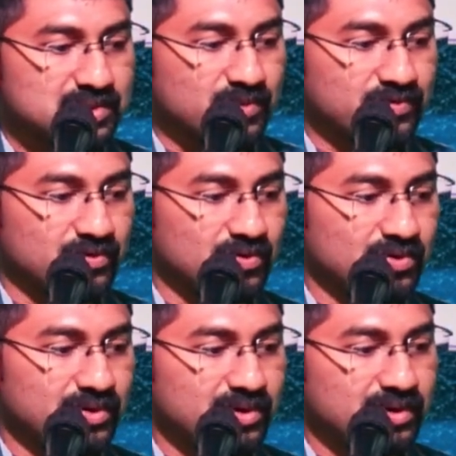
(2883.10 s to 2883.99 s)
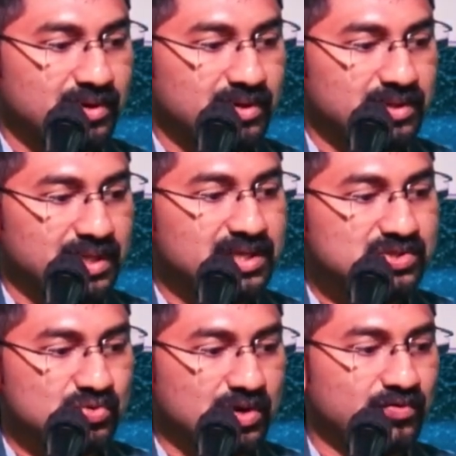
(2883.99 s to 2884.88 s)
some of you know he
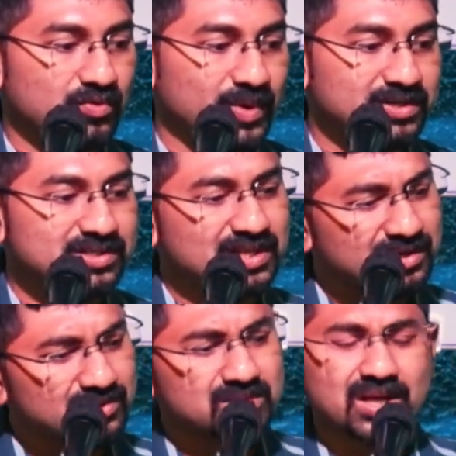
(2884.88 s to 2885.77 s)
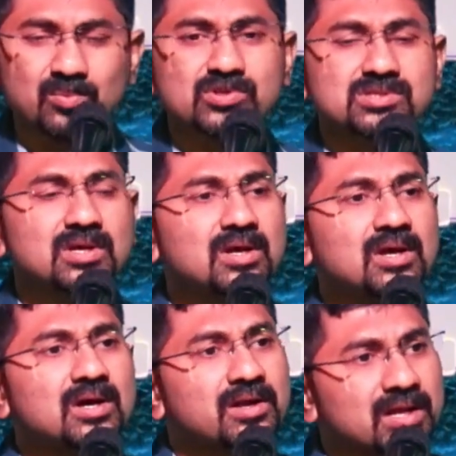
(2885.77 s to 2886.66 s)
is one of our mentors and the team was
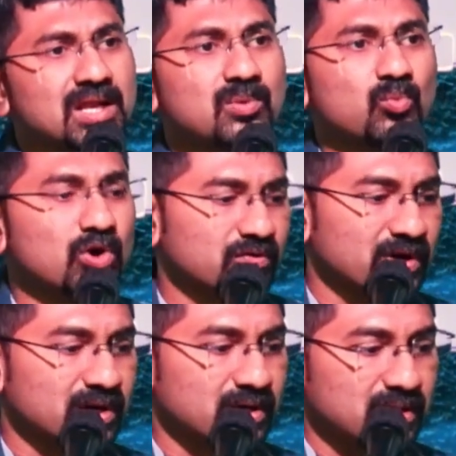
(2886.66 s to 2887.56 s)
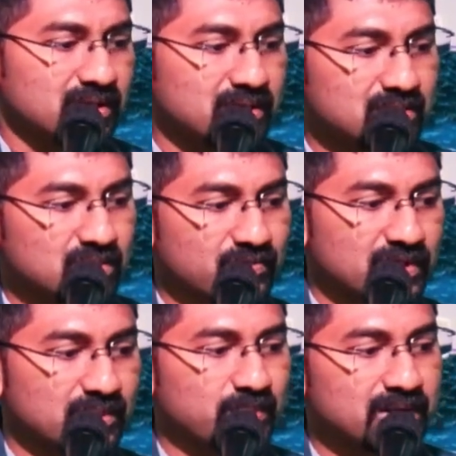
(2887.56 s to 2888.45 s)
really motivated uh, dr
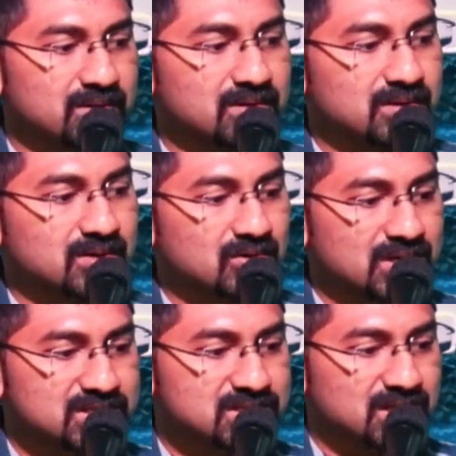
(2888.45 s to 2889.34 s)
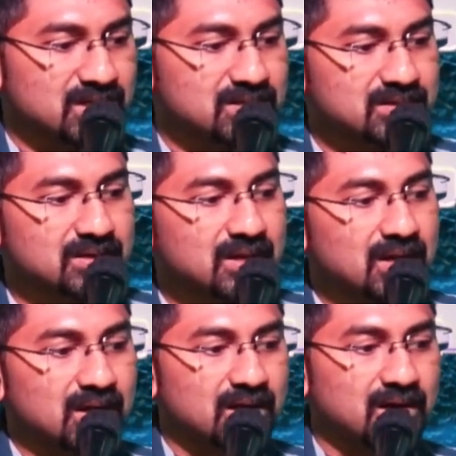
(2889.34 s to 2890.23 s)
philip and dr Ligia and
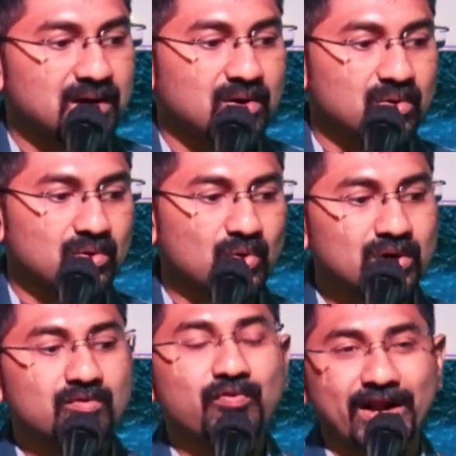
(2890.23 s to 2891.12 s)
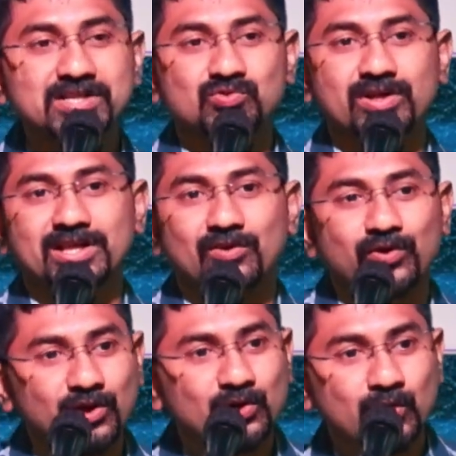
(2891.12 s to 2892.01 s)
good friends were there
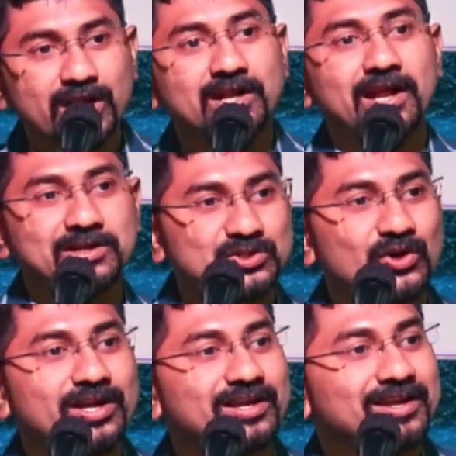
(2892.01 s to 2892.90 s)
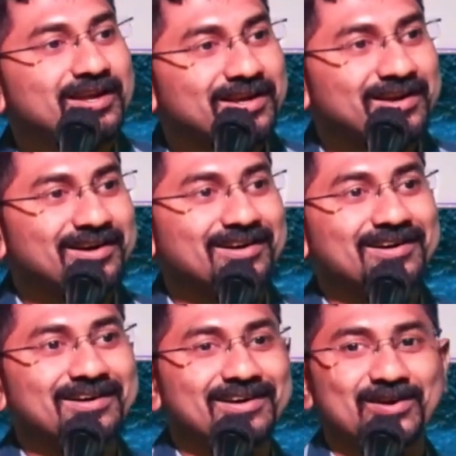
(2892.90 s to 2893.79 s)
we did enjoy
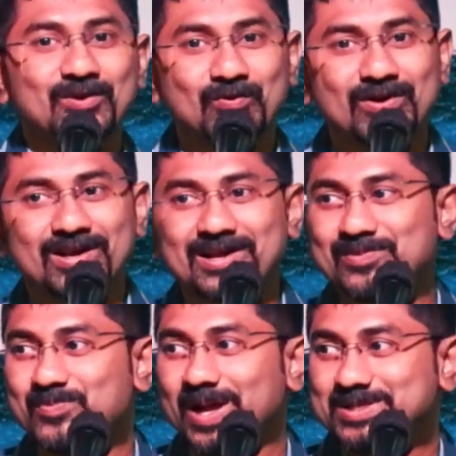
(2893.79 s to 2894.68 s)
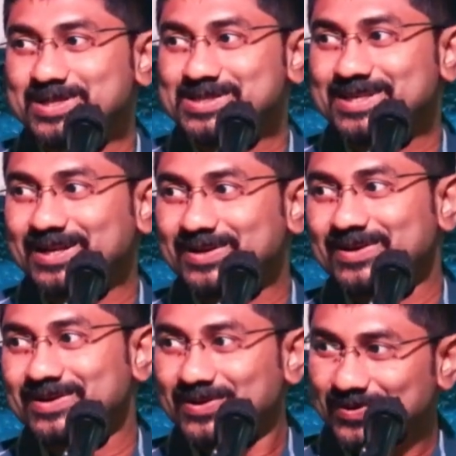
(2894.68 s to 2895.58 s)
you know world cup matches
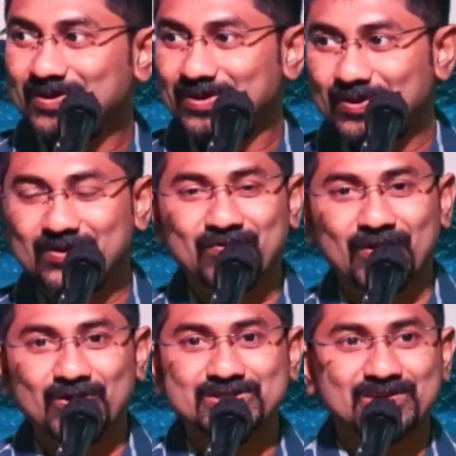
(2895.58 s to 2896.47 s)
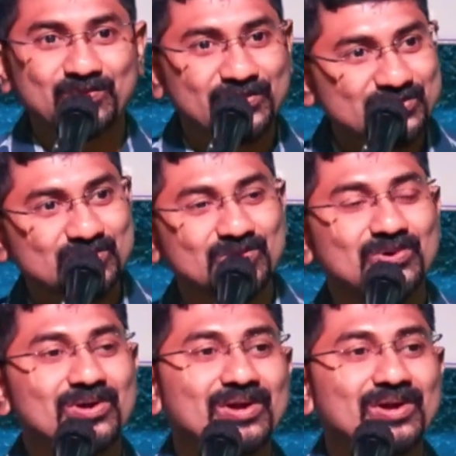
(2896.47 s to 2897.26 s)
and you know good fellowship we used to